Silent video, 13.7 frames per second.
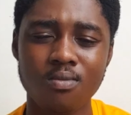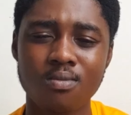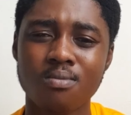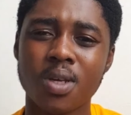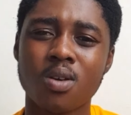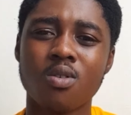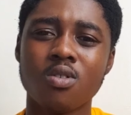
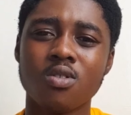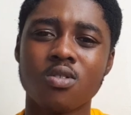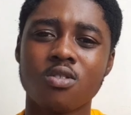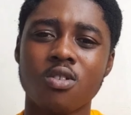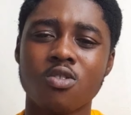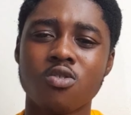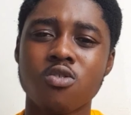Because
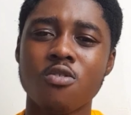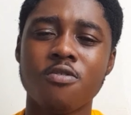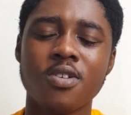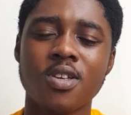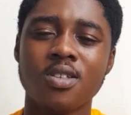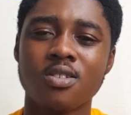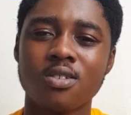the truth
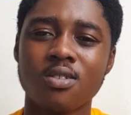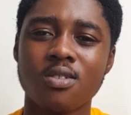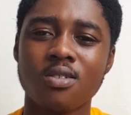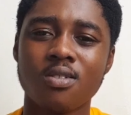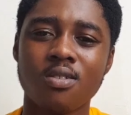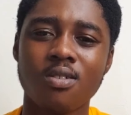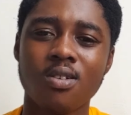is,
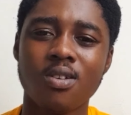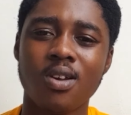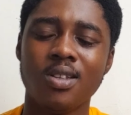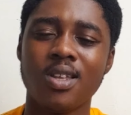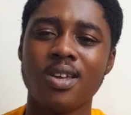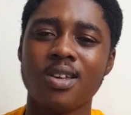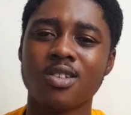a
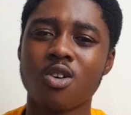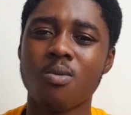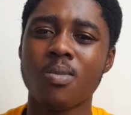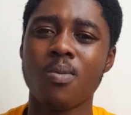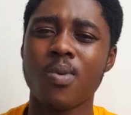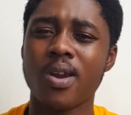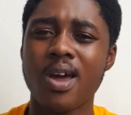day is
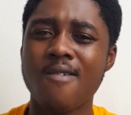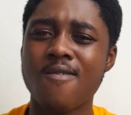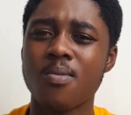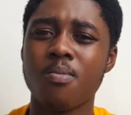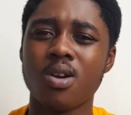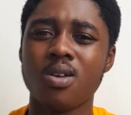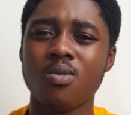coming when
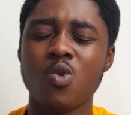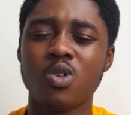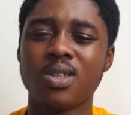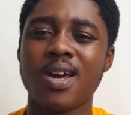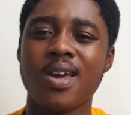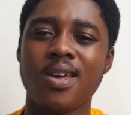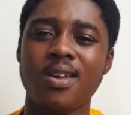everybody will
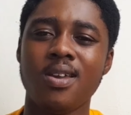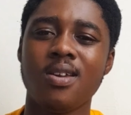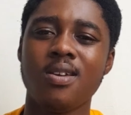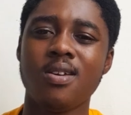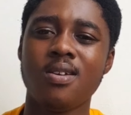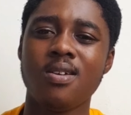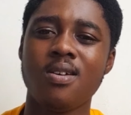die.
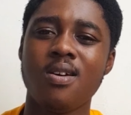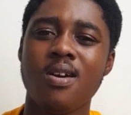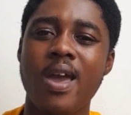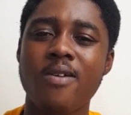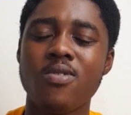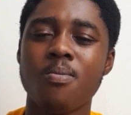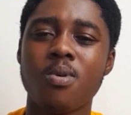
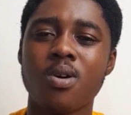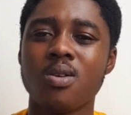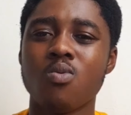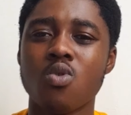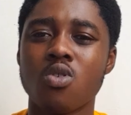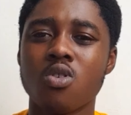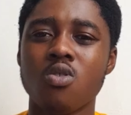Everybody
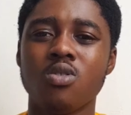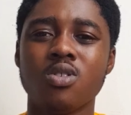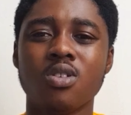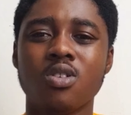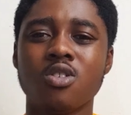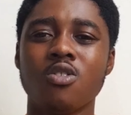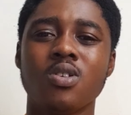will go to
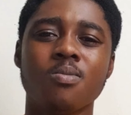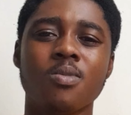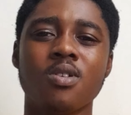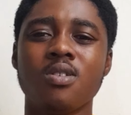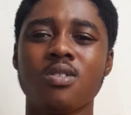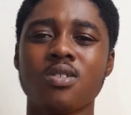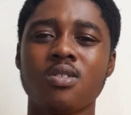
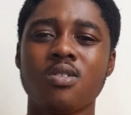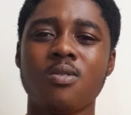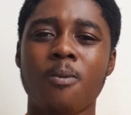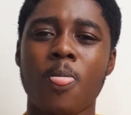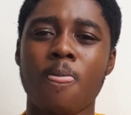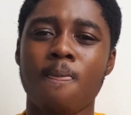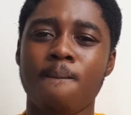judgment.
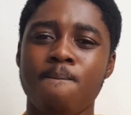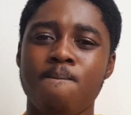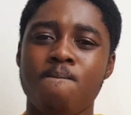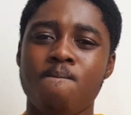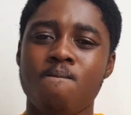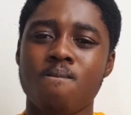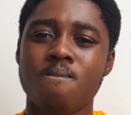
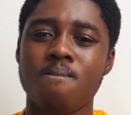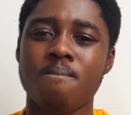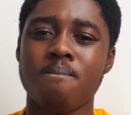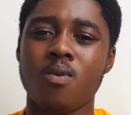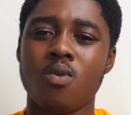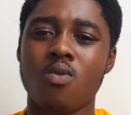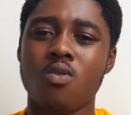
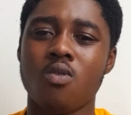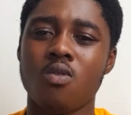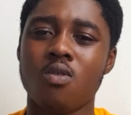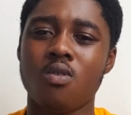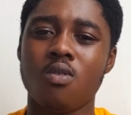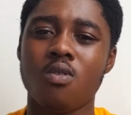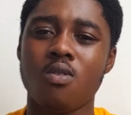But
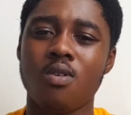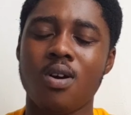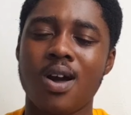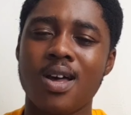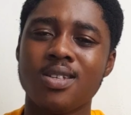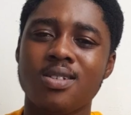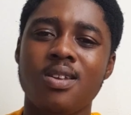
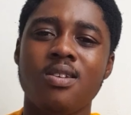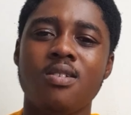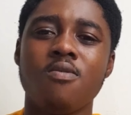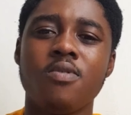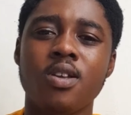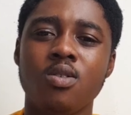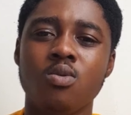as an
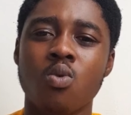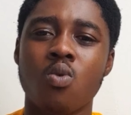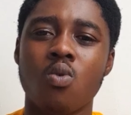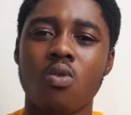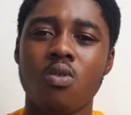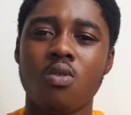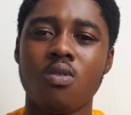individual,
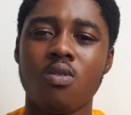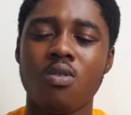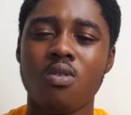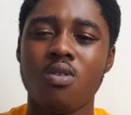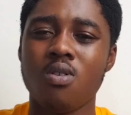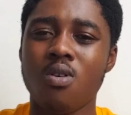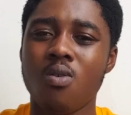
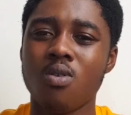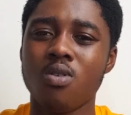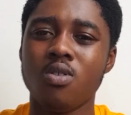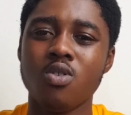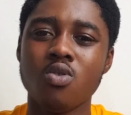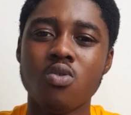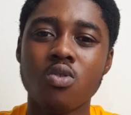
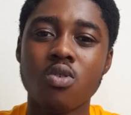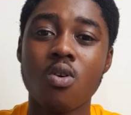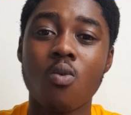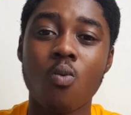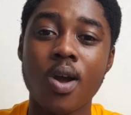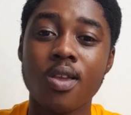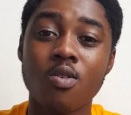do you know
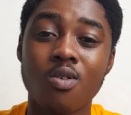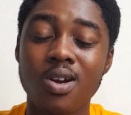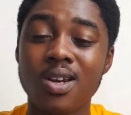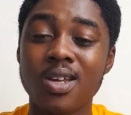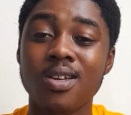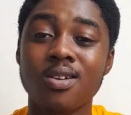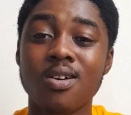when your
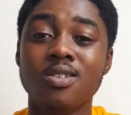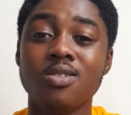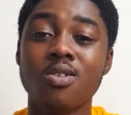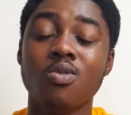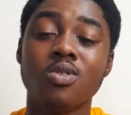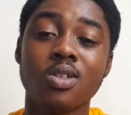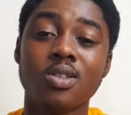leader is
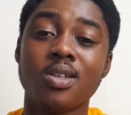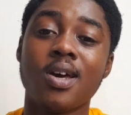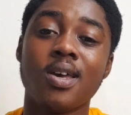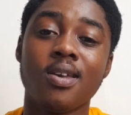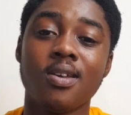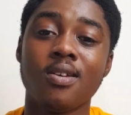going to die?